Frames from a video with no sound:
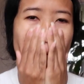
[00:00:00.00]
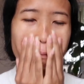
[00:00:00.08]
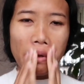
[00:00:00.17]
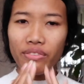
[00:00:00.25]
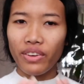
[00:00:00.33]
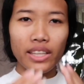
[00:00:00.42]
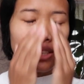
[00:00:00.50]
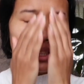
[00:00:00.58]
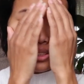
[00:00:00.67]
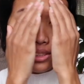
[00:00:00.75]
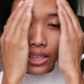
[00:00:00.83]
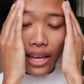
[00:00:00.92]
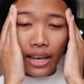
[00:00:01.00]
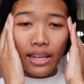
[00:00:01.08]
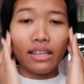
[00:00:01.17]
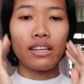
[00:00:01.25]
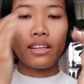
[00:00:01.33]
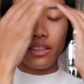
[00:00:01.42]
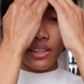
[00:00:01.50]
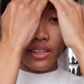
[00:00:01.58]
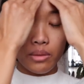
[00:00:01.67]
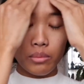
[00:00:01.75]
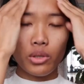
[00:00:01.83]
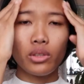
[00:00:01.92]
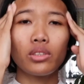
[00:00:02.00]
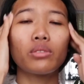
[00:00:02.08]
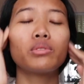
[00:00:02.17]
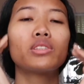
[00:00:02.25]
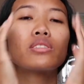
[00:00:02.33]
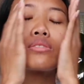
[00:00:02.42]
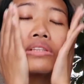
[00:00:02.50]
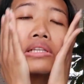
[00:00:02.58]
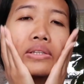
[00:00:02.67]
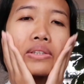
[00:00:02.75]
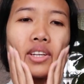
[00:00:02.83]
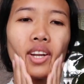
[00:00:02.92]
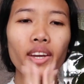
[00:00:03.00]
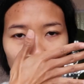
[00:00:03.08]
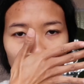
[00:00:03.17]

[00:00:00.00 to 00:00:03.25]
my face doesn't tan anymore, which is really good.